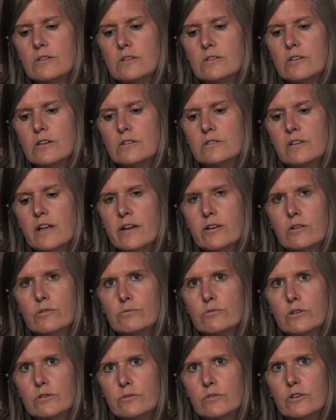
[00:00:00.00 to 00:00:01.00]
they're like
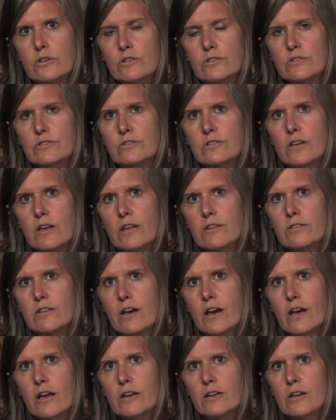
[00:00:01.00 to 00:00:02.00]
rivers that,
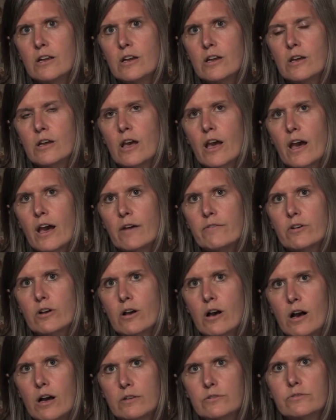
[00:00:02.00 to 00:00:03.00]
that have a
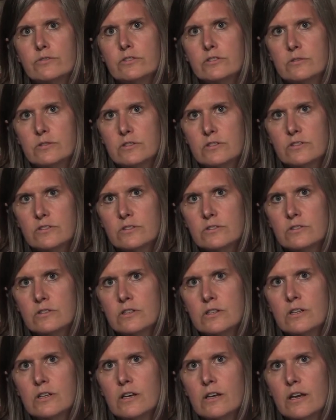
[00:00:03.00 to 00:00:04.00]
confluence
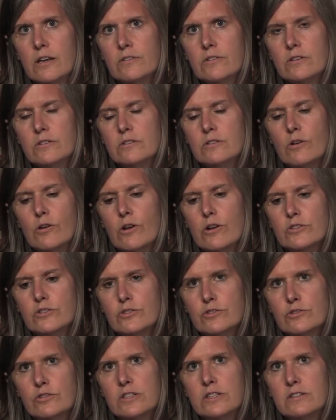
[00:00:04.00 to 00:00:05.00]
there, or a
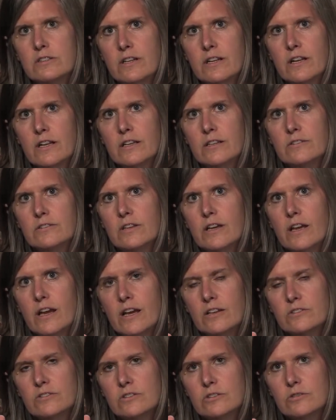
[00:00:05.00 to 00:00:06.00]
tree that, that
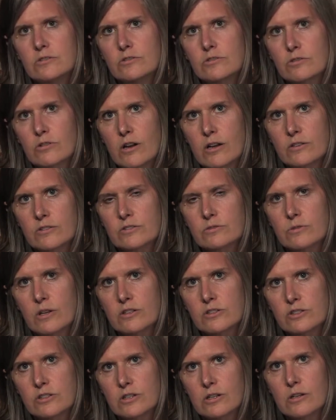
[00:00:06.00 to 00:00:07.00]
has two trunks
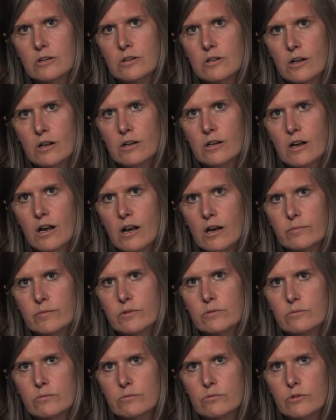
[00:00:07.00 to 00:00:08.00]
and share a
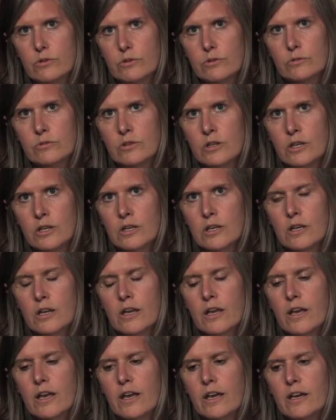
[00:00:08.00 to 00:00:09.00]
common root.
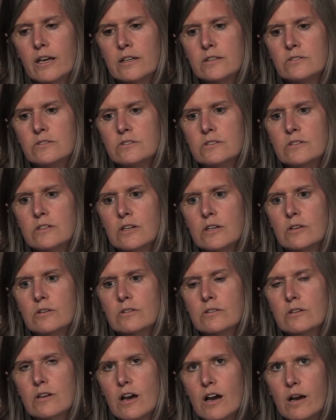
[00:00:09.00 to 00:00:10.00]
And
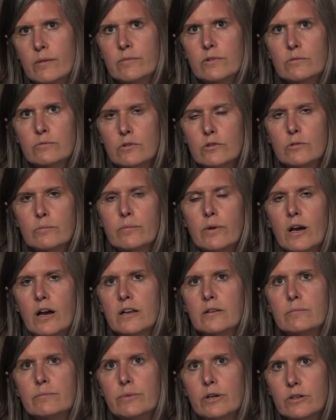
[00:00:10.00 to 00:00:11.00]
the common root
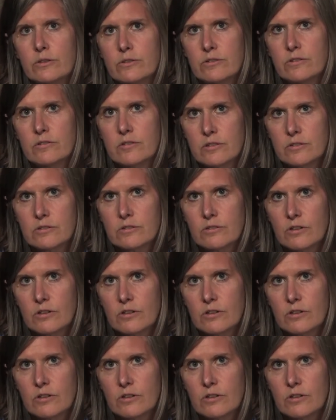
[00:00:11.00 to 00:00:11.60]
behind both of these